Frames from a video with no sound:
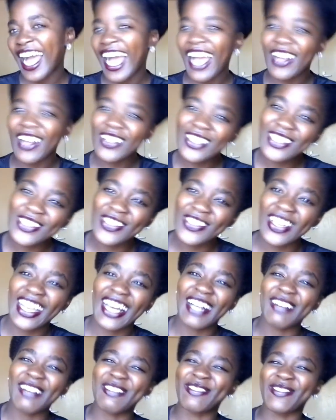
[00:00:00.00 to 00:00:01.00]
I also
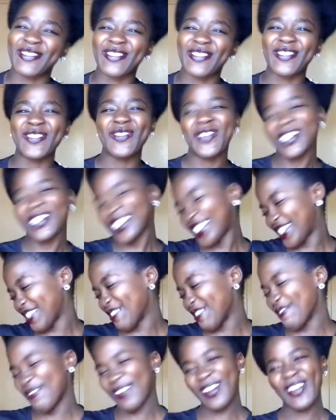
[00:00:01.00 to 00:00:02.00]
love
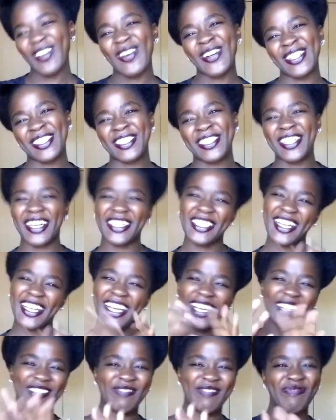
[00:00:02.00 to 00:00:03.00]
watching vlogs that
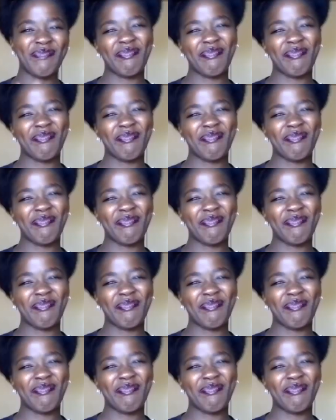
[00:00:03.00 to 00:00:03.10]
are